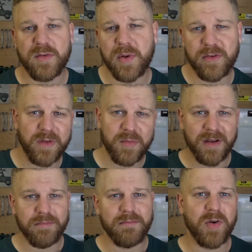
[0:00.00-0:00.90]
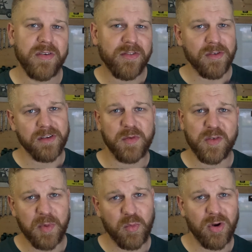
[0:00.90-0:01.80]
Depends whether my
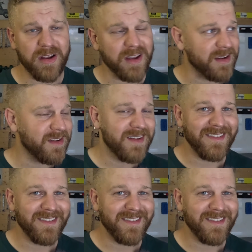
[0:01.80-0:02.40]
moisturizer's been working.